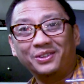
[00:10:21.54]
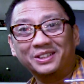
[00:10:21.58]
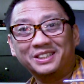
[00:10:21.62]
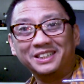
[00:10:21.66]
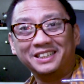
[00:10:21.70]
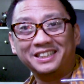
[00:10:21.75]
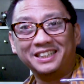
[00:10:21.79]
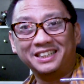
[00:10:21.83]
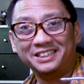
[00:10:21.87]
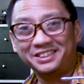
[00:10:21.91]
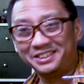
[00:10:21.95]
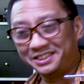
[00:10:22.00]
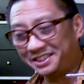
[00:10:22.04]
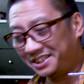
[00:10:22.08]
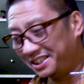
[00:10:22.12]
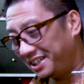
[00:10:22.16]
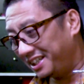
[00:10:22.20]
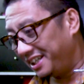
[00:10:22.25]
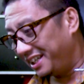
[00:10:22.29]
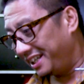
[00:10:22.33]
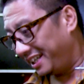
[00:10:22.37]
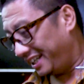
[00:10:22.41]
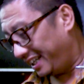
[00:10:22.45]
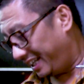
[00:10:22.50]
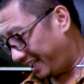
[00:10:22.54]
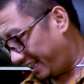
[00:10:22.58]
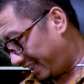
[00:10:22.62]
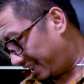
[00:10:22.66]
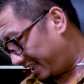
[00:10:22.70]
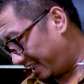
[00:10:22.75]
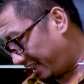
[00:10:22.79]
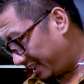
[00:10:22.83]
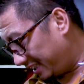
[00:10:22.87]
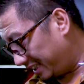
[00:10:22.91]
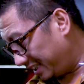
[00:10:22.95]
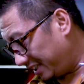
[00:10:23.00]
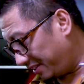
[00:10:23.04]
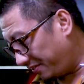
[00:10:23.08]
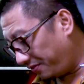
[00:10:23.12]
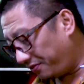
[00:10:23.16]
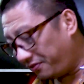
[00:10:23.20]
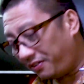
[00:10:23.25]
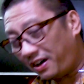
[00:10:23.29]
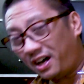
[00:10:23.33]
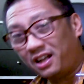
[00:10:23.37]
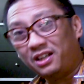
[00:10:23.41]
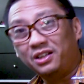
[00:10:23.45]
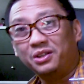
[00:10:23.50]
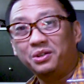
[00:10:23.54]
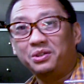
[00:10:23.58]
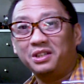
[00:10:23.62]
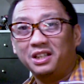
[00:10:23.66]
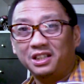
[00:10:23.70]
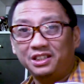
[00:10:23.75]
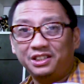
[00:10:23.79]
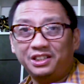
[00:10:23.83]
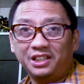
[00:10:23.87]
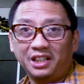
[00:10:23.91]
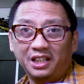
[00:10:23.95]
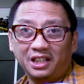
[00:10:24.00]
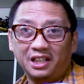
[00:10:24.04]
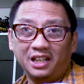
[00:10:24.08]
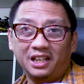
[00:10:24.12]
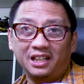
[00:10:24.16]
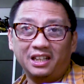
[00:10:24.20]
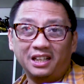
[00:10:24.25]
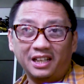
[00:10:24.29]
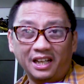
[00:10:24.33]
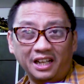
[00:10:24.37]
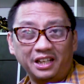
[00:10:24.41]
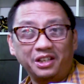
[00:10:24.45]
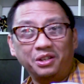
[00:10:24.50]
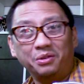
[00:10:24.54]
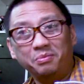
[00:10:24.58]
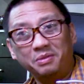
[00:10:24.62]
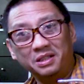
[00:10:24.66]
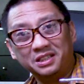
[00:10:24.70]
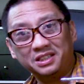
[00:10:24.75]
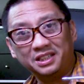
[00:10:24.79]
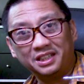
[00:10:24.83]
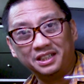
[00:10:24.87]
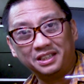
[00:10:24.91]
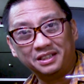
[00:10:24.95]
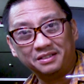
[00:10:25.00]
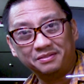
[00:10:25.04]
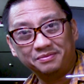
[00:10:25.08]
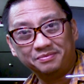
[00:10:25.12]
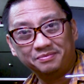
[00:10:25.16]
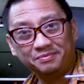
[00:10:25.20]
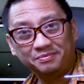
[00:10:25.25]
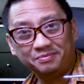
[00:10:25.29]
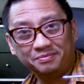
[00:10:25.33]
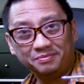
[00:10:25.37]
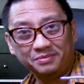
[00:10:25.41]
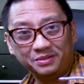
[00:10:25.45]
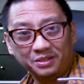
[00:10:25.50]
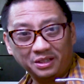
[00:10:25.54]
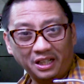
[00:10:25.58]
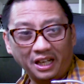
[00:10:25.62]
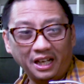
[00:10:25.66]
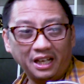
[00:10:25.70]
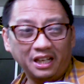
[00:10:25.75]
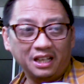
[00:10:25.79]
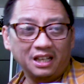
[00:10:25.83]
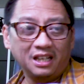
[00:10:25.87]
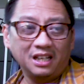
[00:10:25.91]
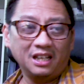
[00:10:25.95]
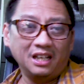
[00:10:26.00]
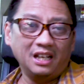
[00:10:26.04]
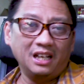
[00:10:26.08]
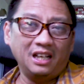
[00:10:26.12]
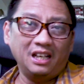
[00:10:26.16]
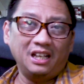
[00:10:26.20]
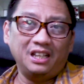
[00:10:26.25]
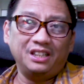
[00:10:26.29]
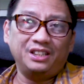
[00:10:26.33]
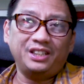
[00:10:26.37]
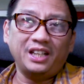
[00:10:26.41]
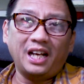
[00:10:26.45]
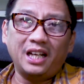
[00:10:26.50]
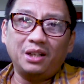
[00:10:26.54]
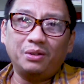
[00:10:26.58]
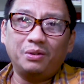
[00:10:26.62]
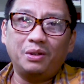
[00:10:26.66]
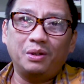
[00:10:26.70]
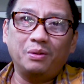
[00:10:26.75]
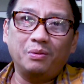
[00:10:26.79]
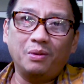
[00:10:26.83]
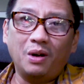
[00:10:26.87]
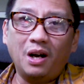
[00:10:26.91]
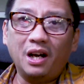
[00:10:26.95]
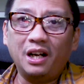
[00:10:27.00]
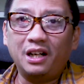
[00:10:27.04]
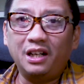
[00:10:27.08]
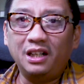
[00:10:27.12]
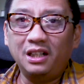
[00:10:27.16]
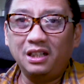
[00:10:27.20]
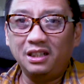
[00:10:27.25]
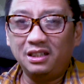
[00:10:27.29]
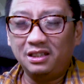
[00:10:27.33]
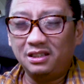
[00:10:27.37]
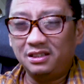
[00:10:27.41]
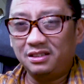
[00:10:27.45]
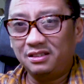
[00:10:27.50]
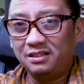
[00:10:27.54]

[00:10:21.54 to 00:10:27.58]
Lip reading: wants attention. It doesn't follow the jig and then you miss it. Okay? In shallower water,